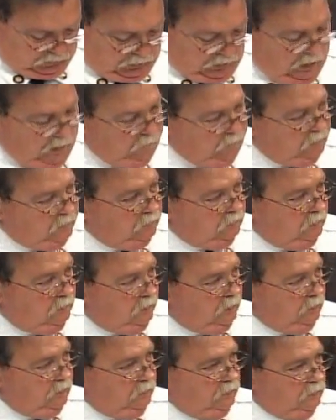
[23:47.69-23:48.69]
And
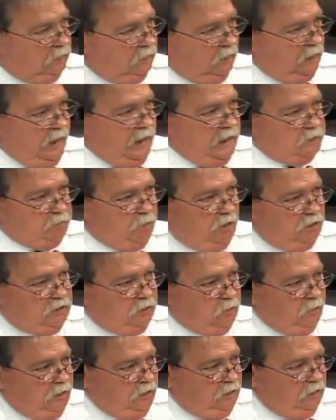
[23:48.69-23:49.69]
then the last part
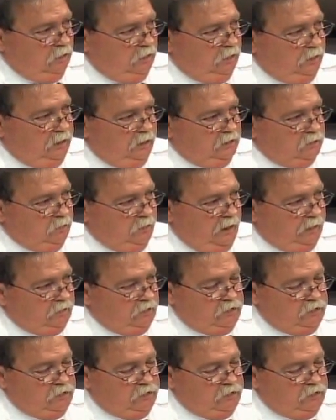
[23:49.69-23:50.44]
that we learned is we have to